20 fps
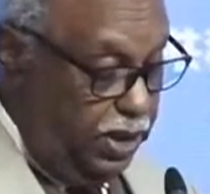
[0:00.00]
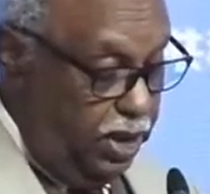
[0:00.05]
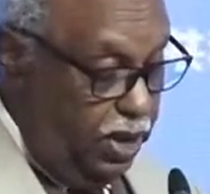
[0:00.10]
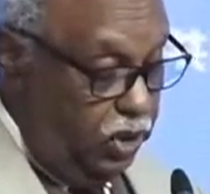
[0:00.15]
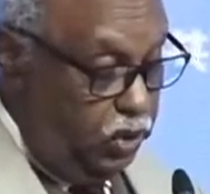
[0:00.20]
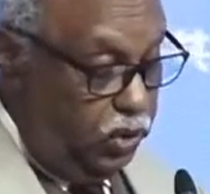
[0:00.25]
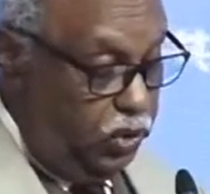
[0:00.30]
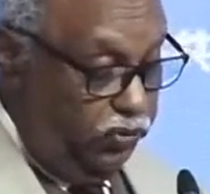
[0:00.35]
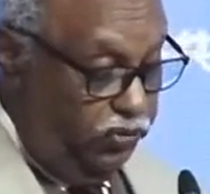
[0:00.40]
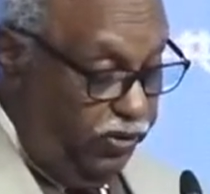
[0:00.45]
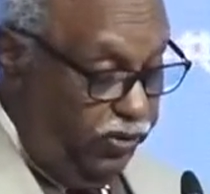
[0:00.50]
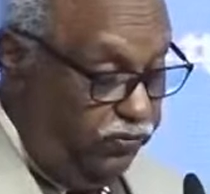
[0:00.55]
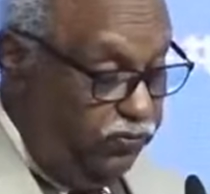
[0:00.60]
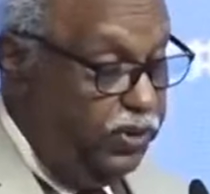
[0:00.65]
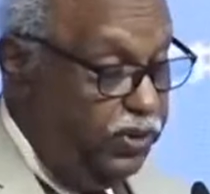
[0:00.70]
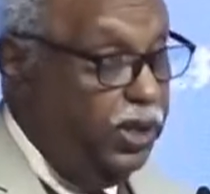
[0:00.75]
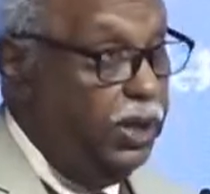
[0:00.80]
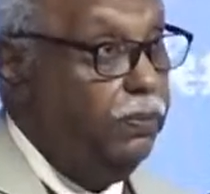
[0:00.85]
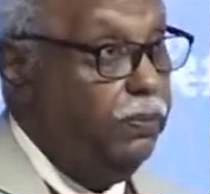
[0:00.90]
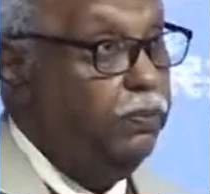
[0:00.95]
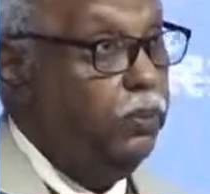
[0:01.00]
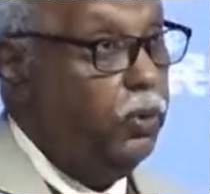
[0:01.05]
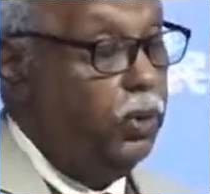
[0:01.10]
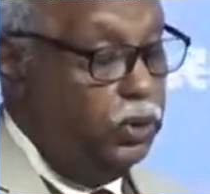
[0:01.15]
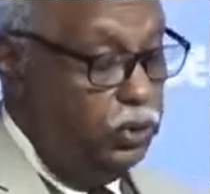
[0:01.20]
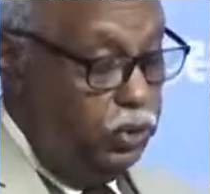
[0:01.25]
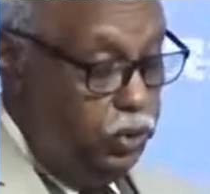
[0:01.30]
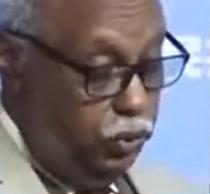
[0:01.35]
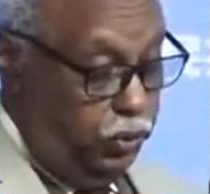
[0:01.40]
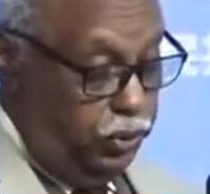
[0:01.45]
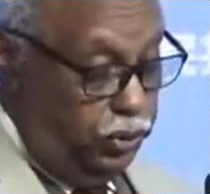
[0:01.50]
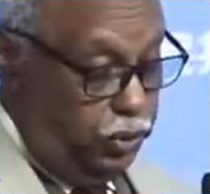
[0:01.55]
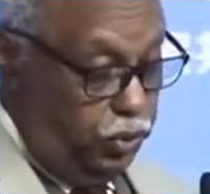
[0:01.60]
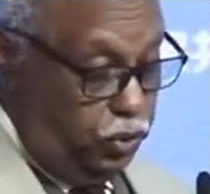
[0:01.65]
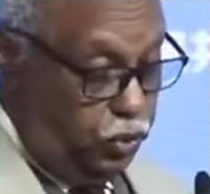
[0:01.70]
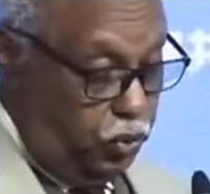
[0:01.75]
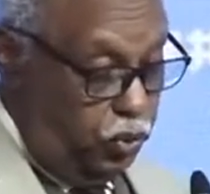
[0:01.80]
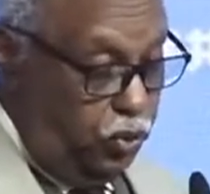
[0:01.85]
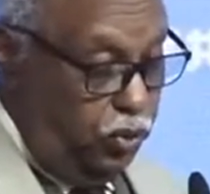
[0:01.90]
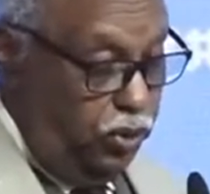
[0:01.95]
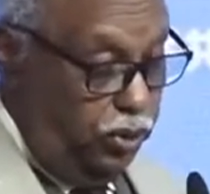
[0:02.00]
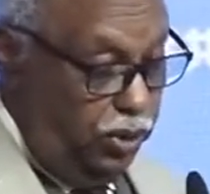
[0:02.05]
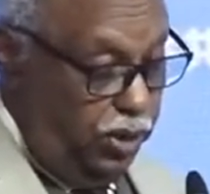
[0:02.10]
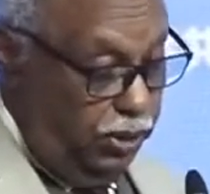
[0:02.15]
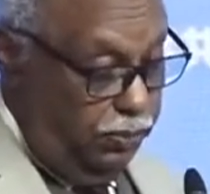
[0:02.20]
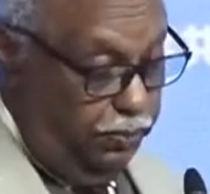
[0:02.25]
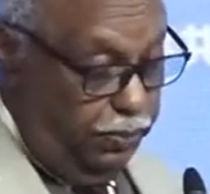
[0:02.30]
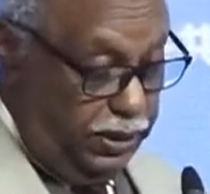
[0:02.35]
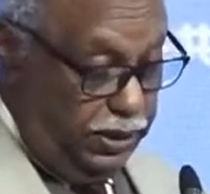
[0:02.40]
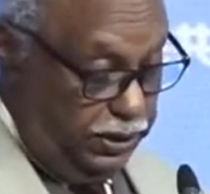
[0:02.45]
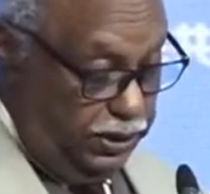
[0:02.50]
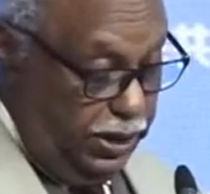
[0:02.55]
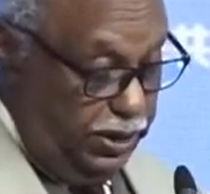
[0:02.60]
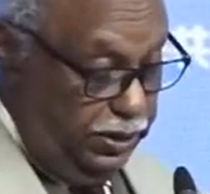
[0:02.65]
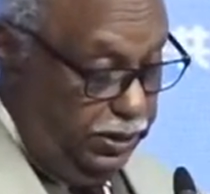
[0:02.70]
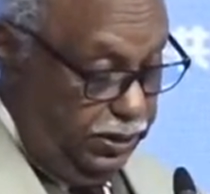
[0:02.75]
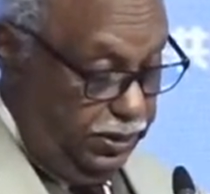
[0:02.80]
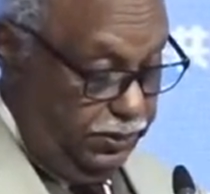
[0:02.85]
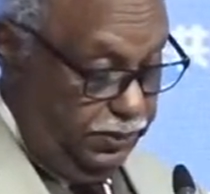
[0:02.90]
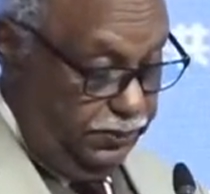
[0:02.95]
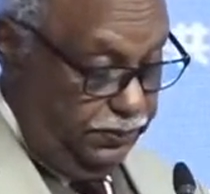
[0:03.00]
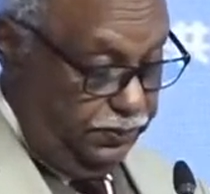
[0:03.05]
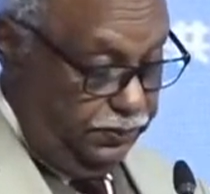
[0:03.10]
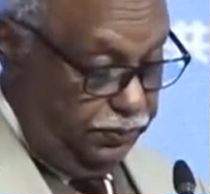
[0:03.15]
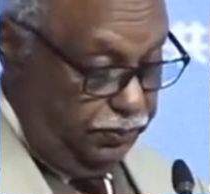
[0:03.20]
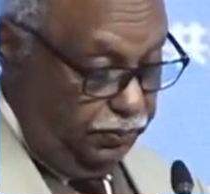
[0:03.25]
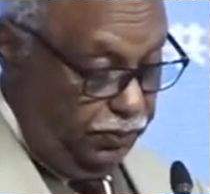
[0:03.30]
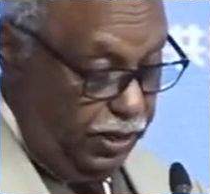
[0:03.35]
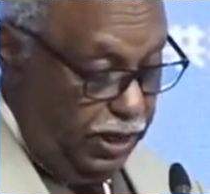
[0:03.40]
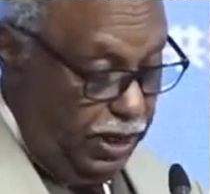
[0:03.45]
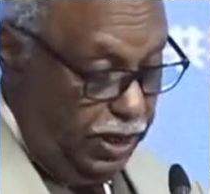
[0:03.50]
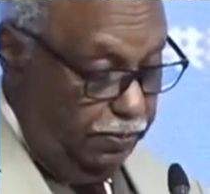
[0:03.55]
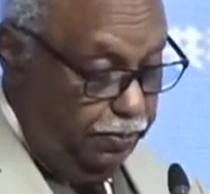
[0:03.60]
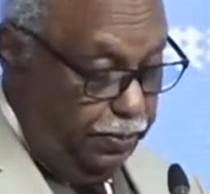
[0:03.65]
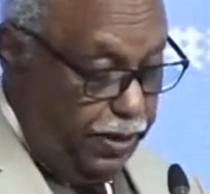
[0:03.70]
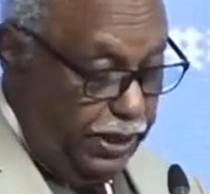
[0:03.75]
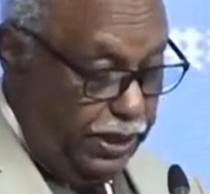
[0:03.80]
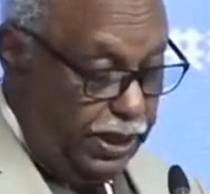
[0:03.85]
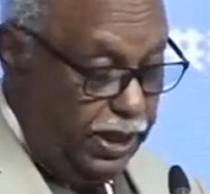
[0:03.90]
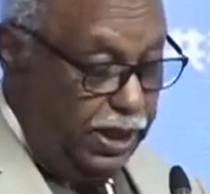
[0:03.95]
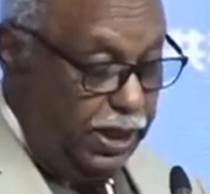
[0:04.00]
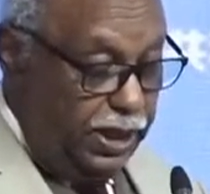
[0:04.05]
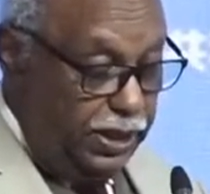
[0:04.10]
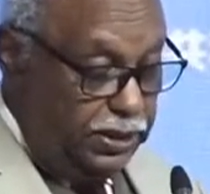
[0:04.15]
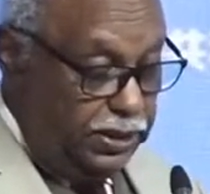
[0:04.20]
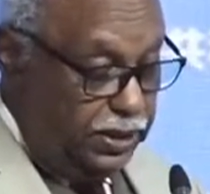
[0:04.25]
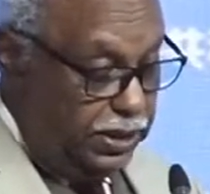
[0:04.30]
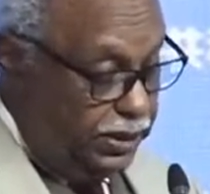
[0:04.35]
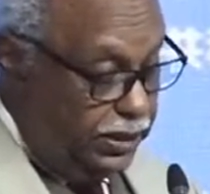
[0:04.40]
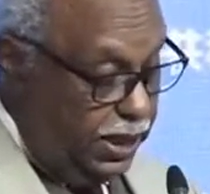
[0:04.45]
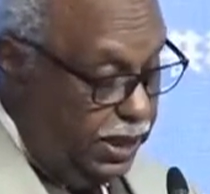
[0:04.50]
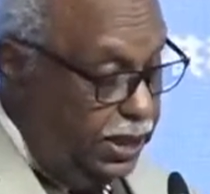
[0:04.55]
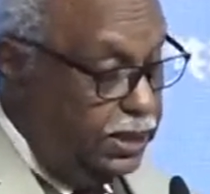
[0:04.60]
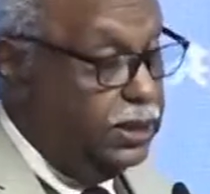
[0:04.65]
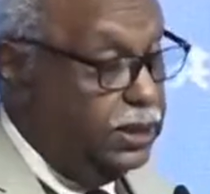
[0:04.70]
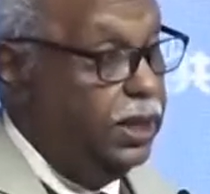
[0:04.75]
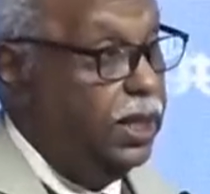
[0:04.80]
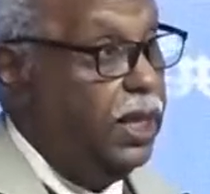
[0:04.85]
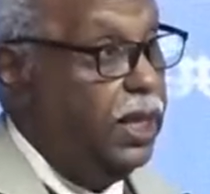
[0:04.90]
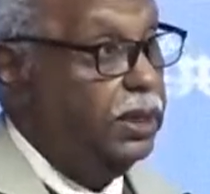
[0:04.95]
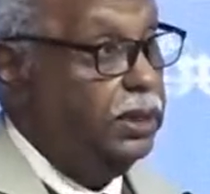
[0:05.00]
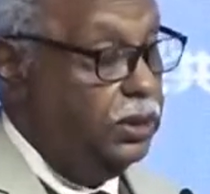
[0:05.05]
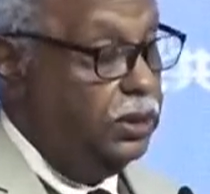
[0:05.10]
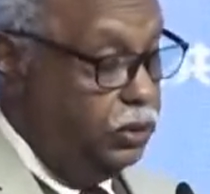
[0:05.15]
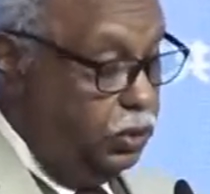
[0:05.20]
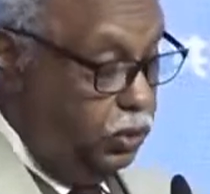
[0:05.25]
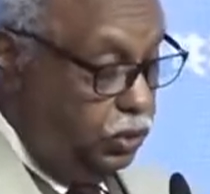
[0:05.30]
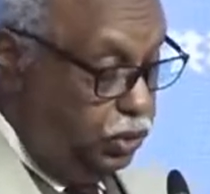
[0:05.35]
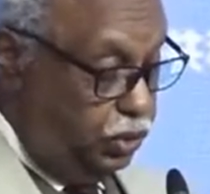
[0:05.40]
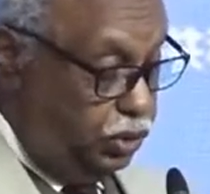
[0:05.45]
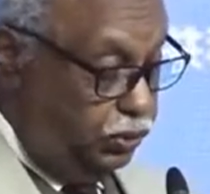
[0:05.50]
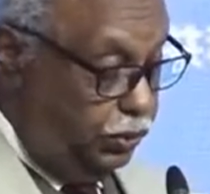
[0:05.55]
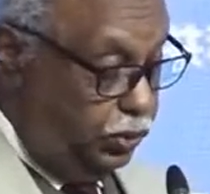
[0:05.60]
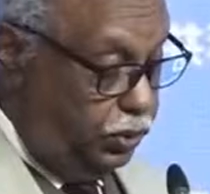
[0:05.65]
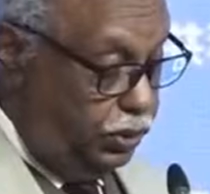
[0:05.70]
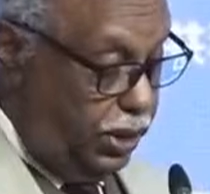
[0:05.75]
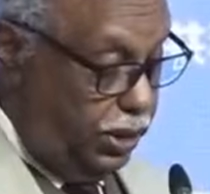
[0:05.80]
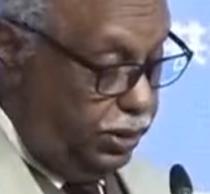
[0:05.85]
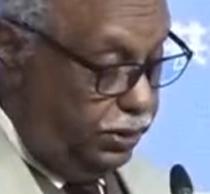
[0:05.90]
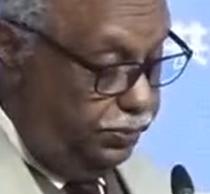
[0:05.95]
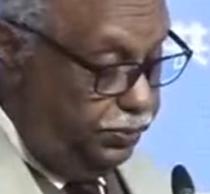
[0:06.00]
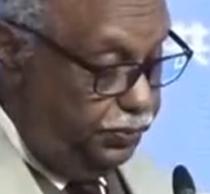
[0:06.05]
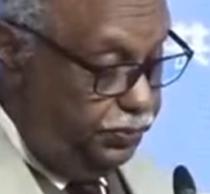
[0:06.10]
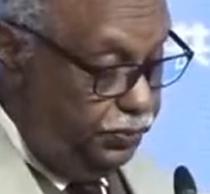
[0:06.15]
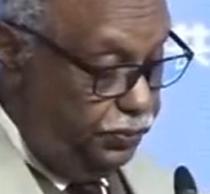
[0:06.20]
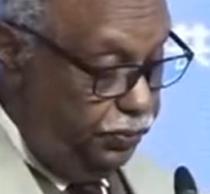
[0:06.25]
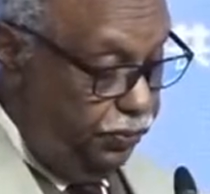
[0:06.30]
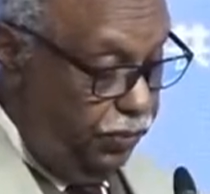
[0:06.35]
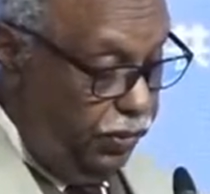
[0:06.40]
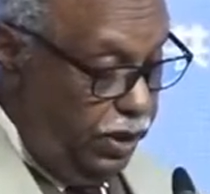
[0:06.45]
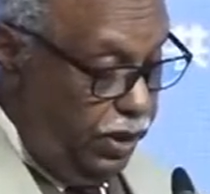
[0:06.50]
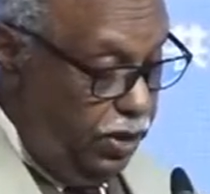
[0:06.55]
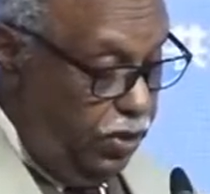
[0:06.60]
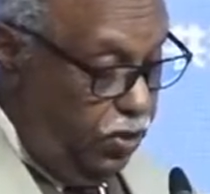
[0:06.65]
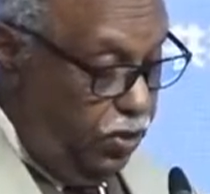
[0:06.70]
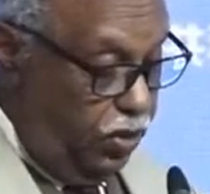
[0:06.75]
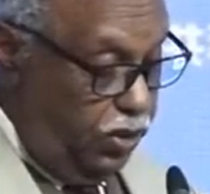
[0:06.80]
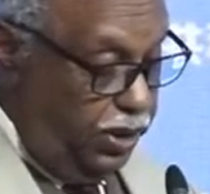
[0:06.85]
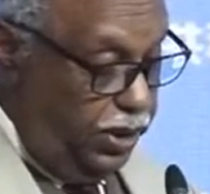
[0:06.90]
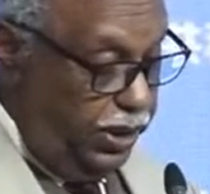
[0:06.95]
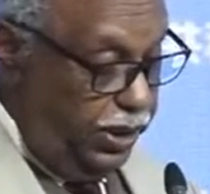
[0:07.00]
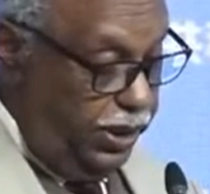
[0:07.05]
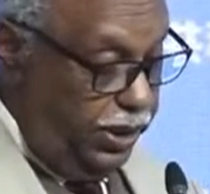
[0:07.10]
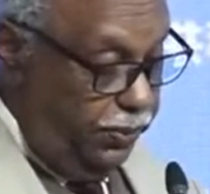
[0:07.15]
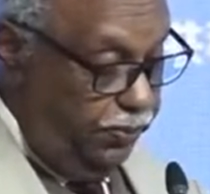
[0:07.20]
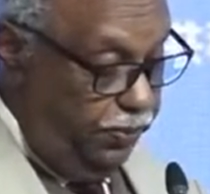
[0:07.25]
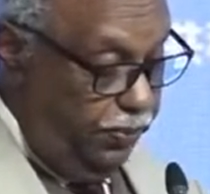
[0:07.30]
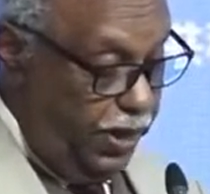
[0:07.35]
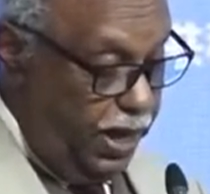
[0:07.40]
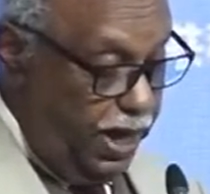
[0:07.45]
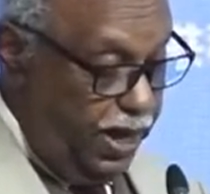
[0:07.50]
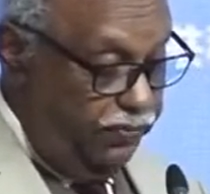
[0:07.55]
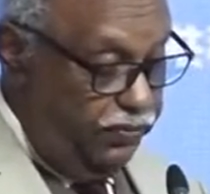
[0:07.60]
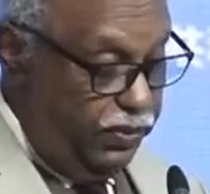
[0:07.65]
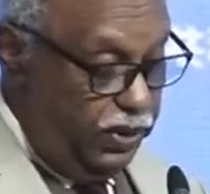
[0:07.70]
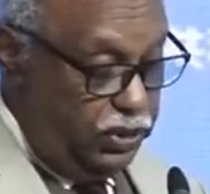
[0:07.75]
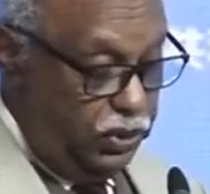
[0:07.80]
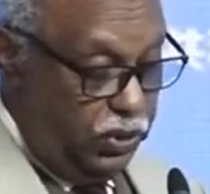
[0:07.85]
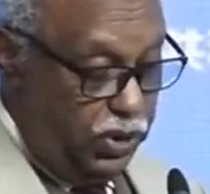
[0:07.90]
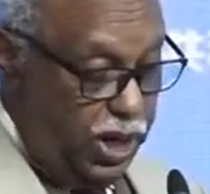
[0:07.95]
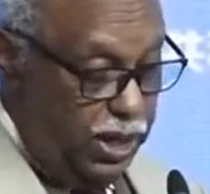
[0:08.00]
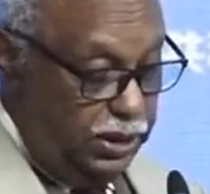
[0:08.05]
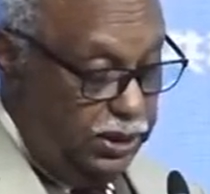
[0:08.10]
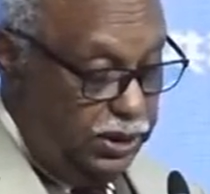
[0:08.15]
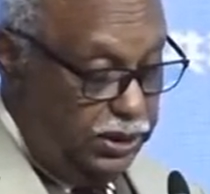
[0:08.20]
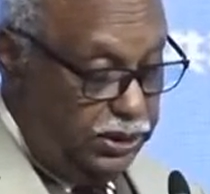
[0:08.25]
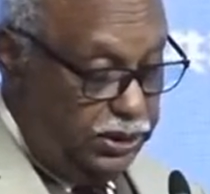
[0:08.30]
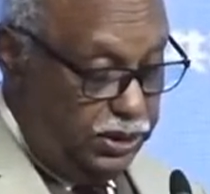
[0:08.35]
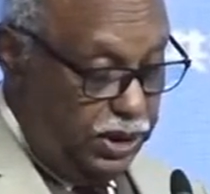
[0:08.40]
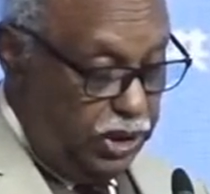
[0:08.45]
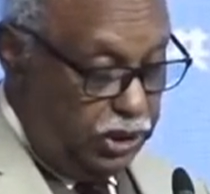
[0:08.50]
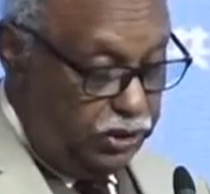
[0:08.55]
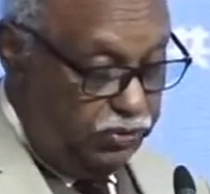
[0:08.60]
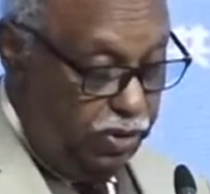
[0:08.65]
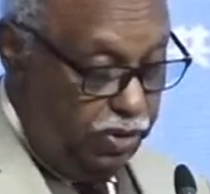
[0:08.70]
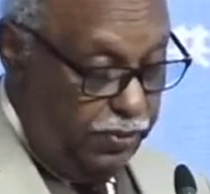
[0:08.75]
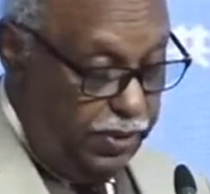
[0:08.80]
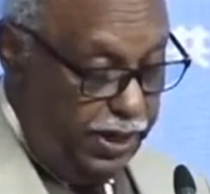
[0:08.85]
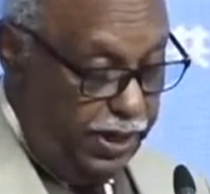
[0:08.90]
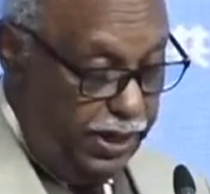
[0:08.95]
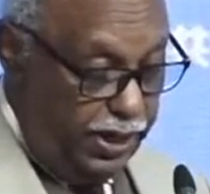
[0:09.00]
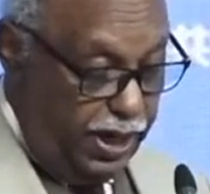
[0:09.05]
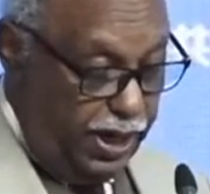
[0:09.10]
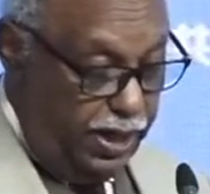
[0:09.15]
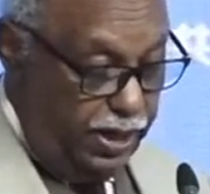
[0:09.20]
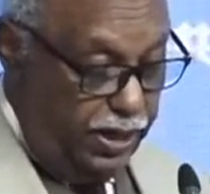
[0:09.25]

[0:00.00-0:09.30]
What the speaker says: to 15.22%, making it the second largest contributor, only after the United States of America.